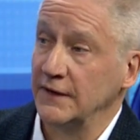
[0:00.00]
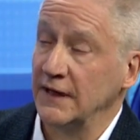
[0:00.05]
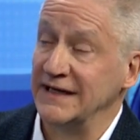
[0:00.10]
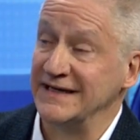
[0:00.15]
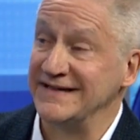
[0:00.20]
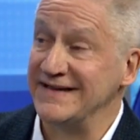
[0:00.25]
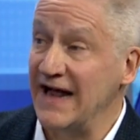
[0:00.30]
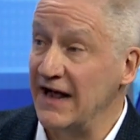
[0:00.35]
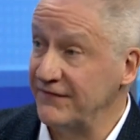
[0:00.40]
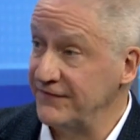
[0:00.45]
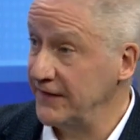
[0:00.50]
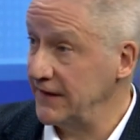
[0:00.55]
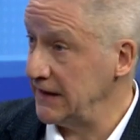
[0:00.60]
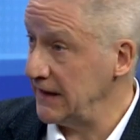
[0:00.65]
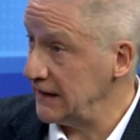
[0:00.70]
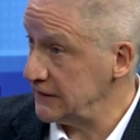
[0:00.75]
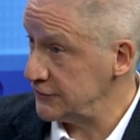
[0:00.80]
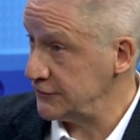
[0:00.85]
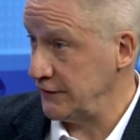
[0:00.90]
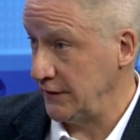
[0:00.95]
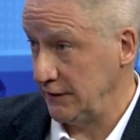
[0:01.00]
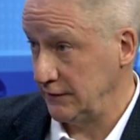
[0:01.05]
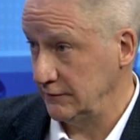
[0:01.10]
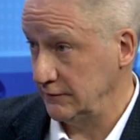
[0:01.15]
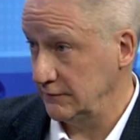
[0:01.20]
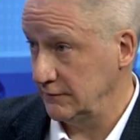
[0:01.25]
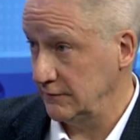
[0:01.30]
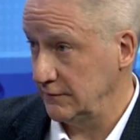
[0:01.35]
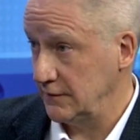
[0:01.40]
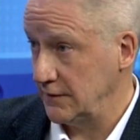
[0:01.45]
a definition
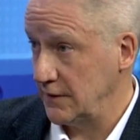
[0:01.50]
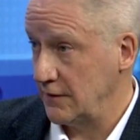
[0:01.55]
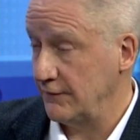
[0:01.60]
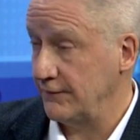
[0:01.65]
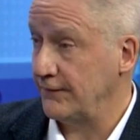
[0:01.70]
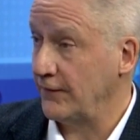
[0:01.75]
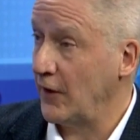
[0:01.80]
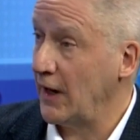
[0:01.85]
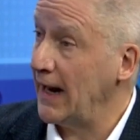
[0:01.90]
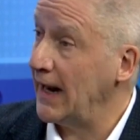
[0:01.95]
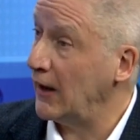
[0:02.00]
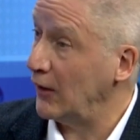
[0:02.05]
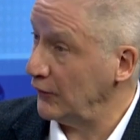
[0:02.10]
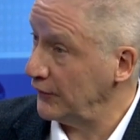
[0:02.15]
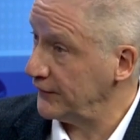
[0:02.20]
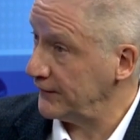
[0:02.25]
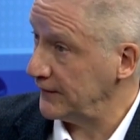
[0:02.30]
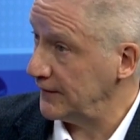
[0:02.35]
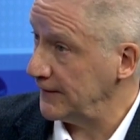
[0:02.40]
for health,